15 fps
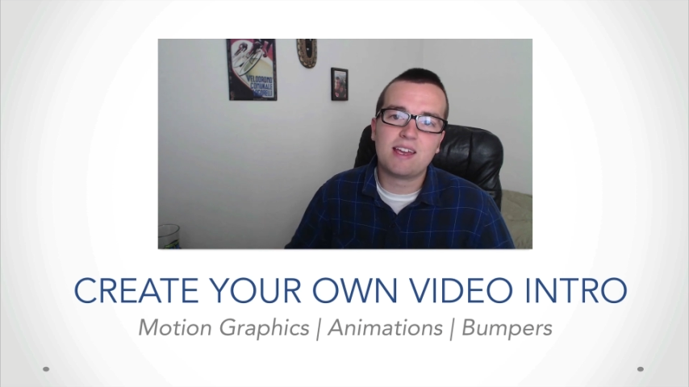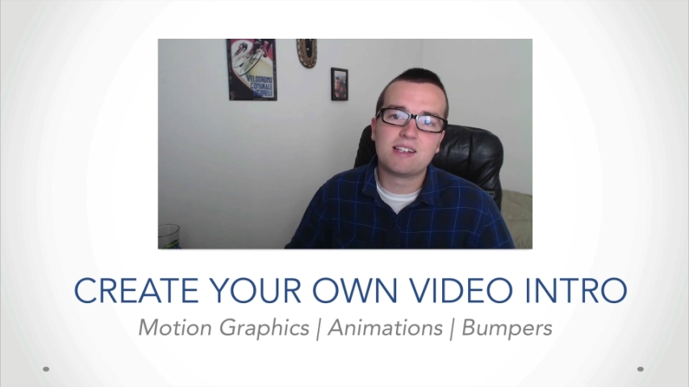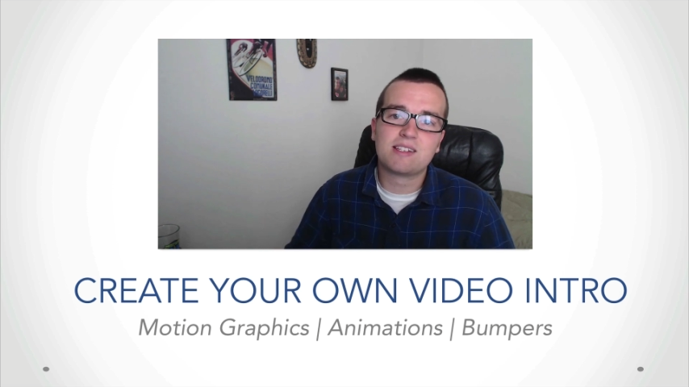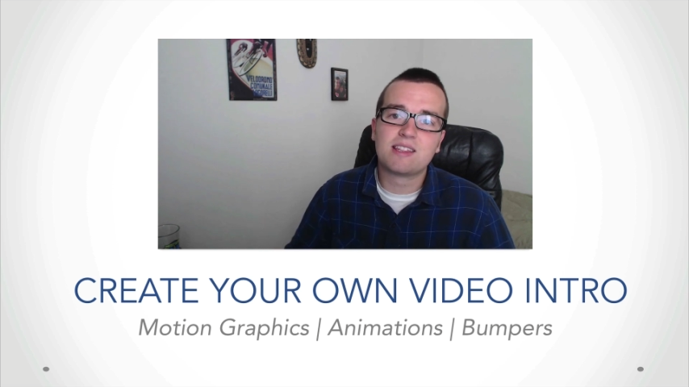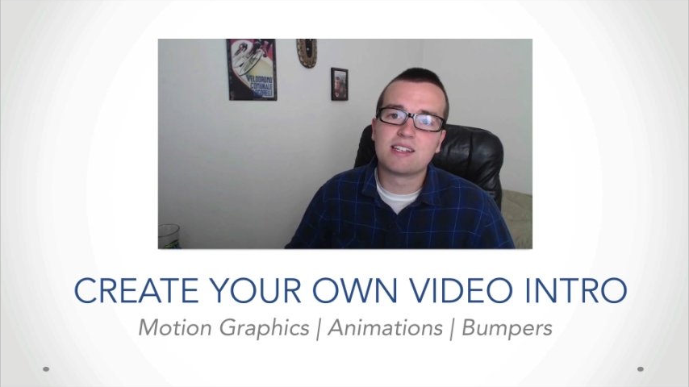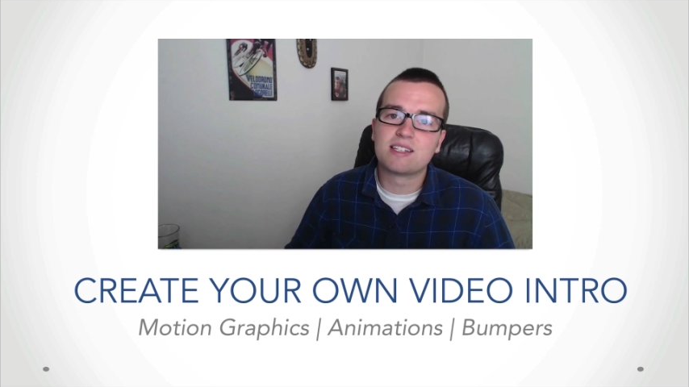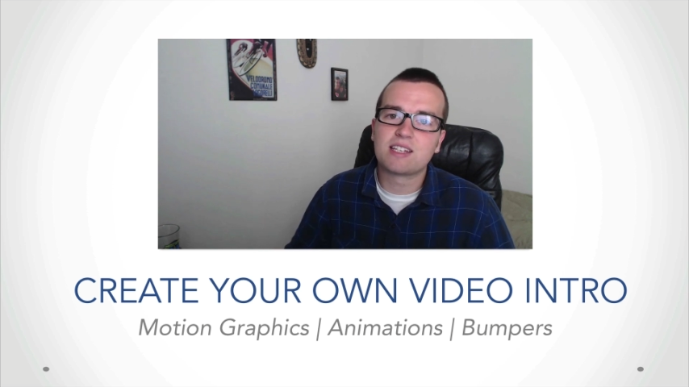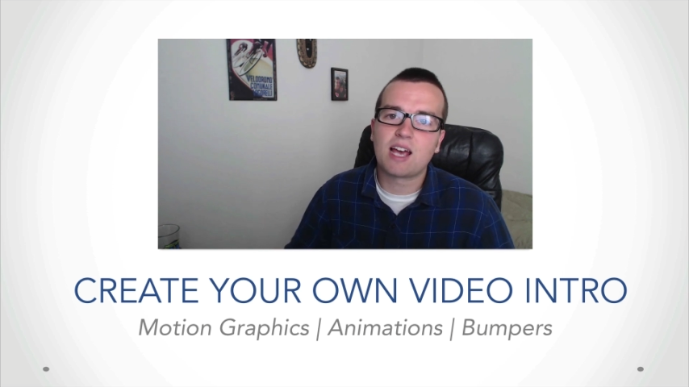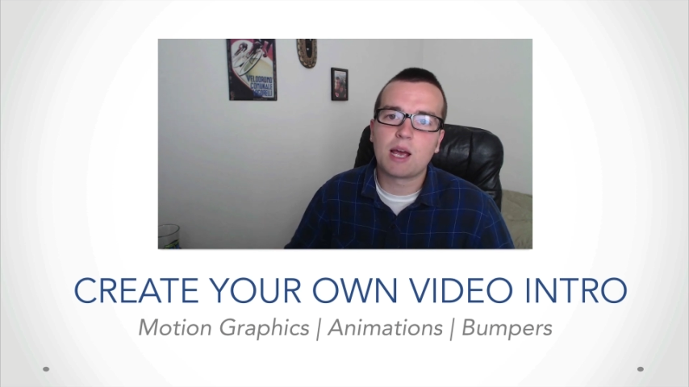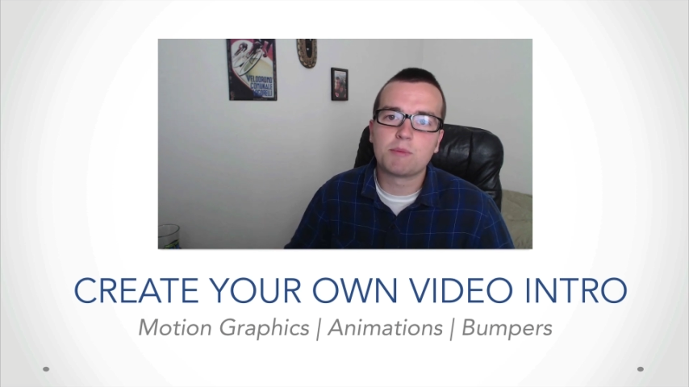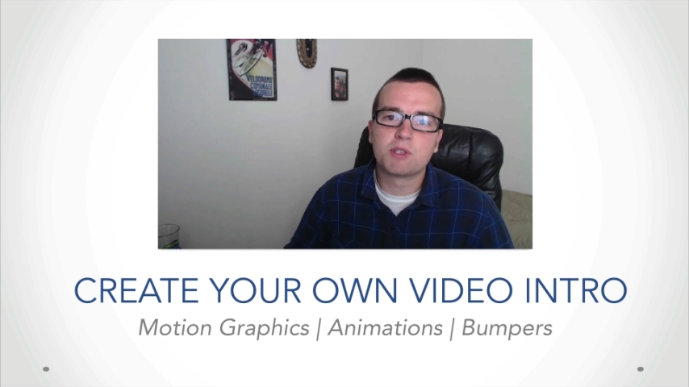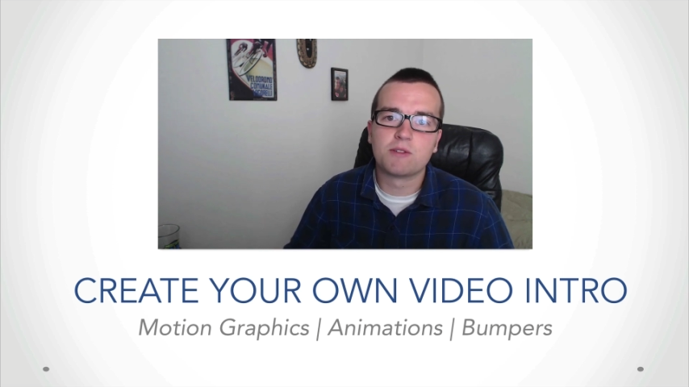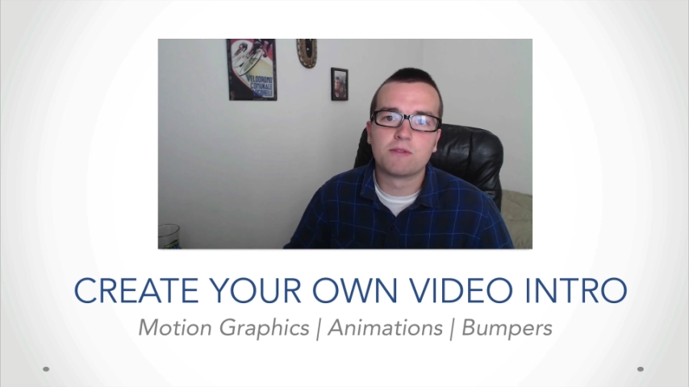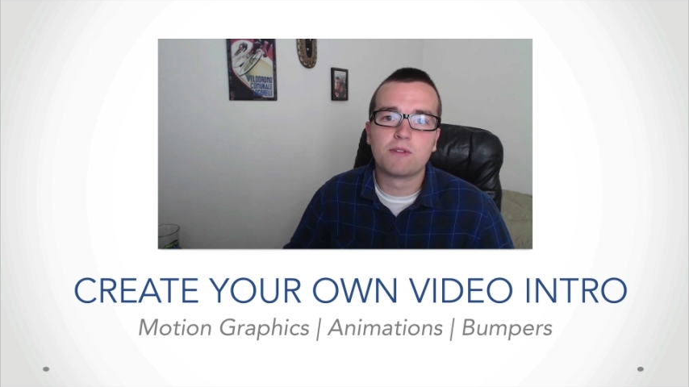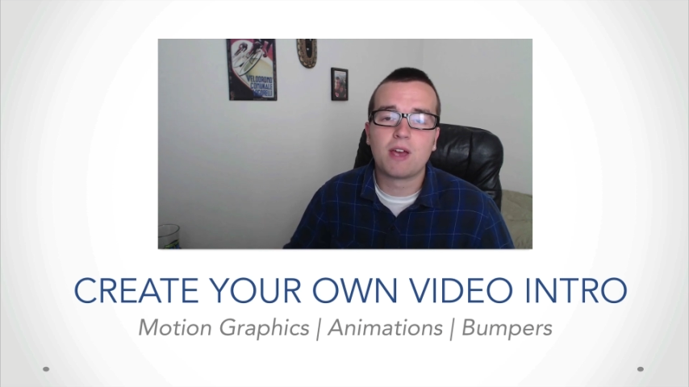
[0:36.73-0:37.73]
into the
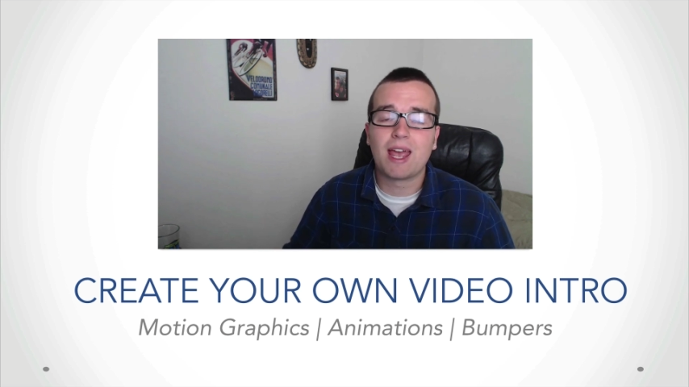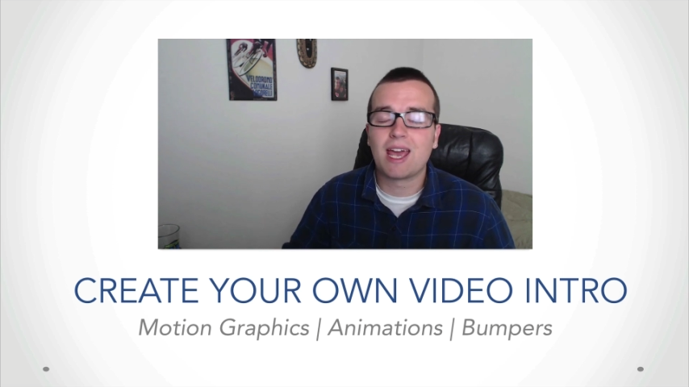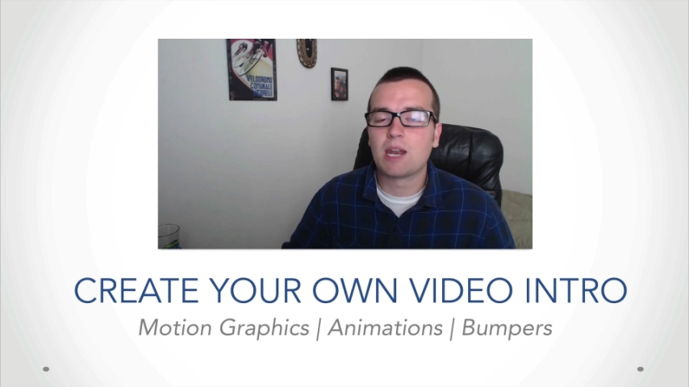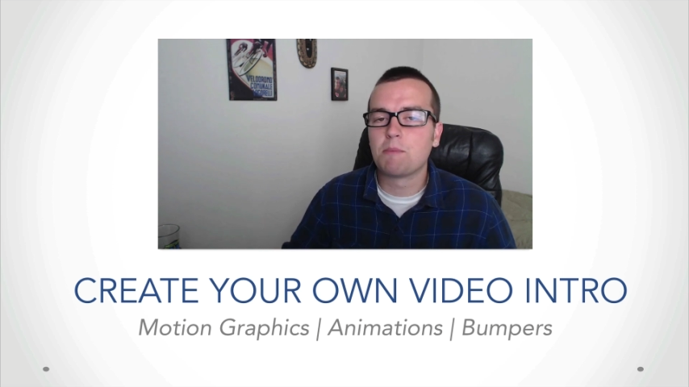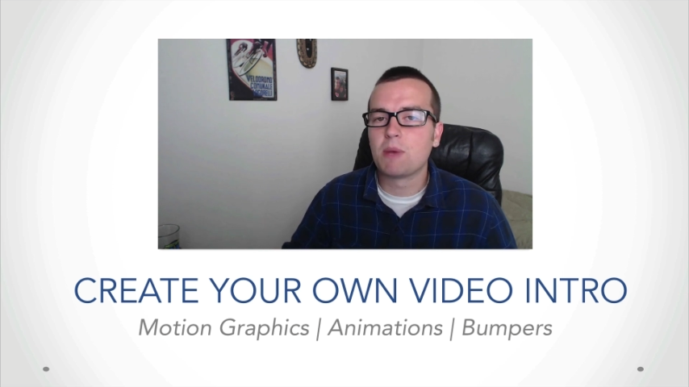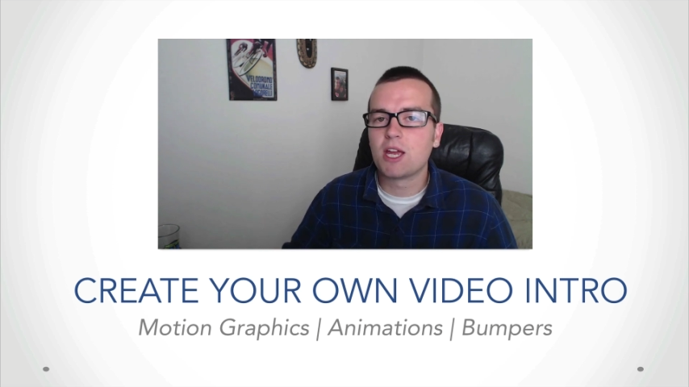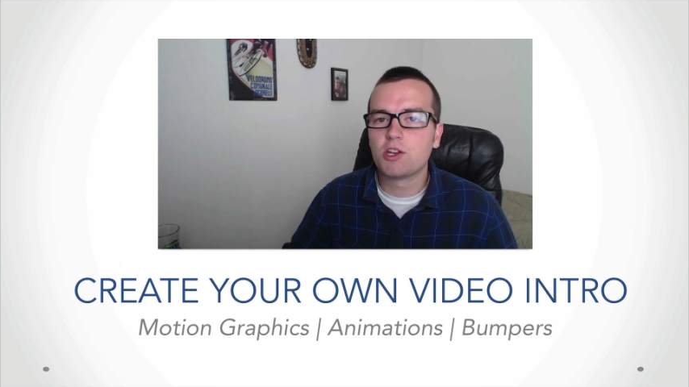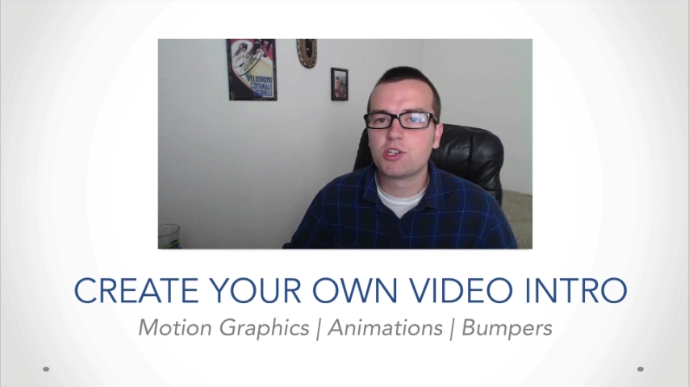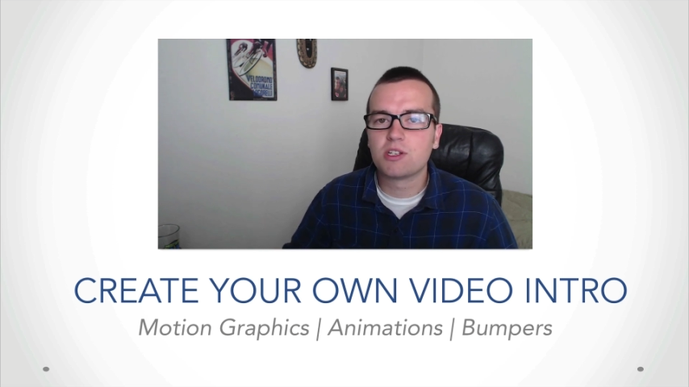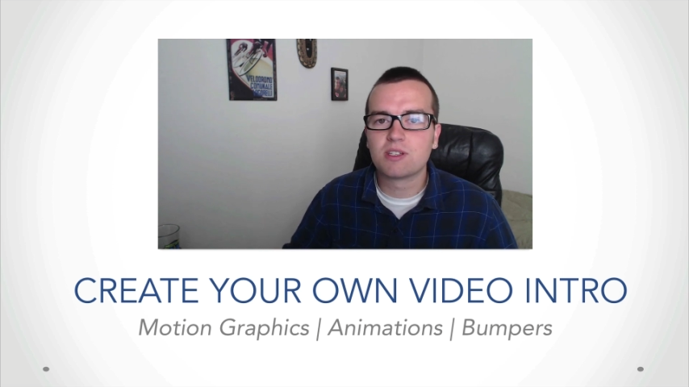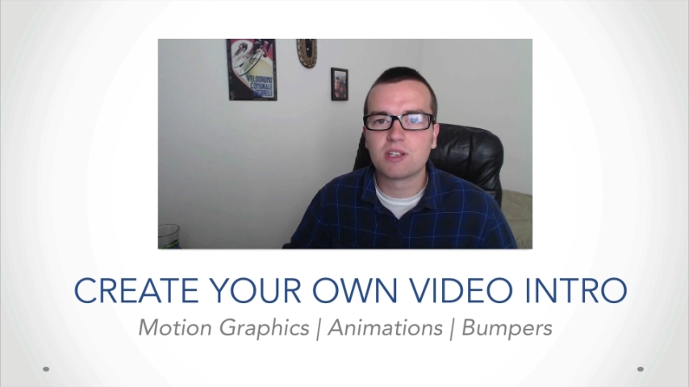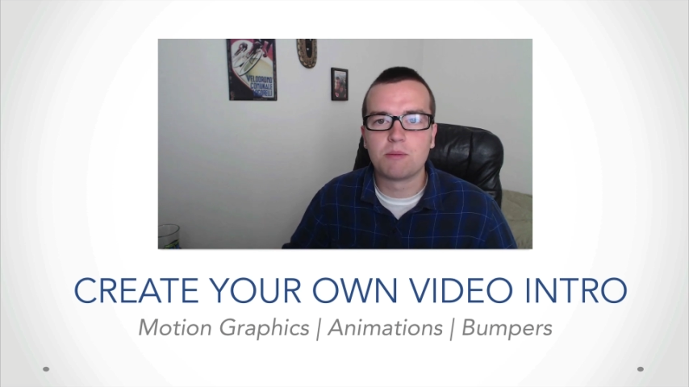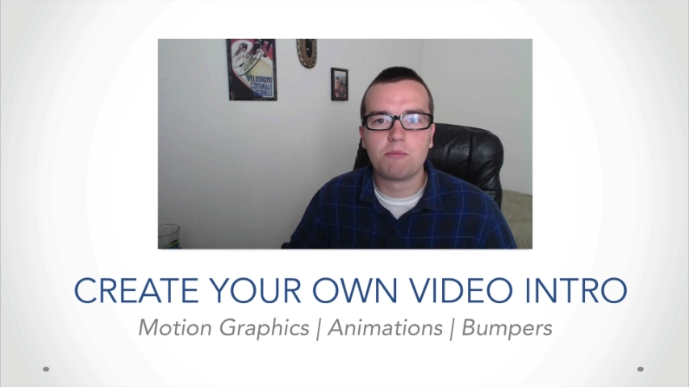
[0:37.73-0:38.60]
types of animations